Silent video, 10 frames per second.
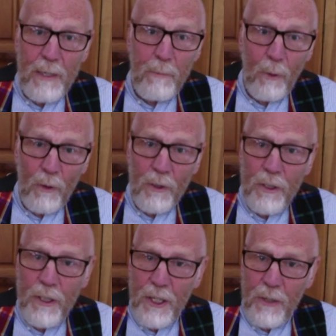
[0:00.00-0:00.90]
been
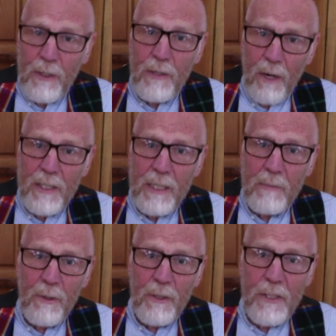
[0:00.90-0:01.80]
important to you in
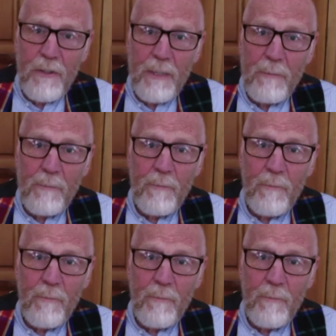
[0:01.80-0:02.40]
writing poetry?